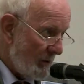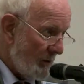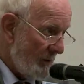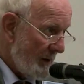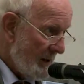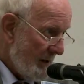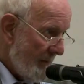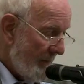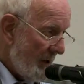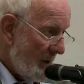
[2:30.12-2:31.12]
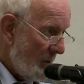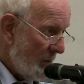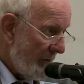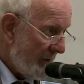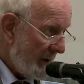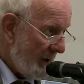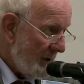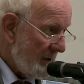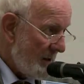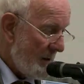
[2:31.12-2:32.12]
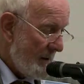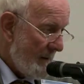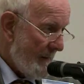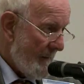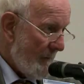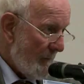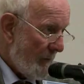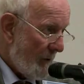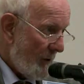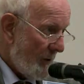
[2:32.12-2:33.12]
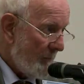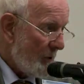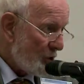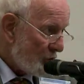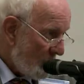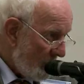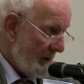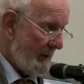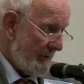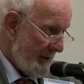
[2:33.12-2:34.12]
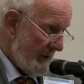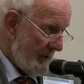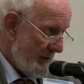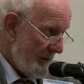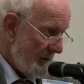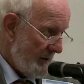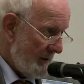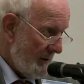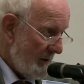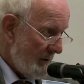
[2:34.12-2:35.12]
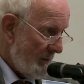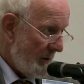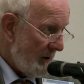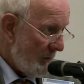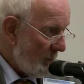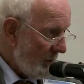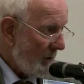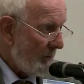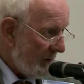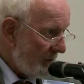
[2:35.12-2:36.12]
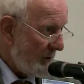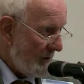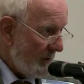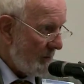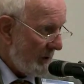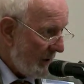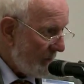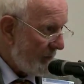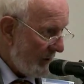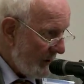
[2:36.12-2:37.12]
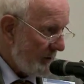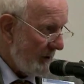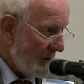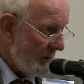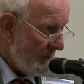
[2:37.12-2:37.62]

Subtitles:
you once again for showing us that. We will return without forgetting.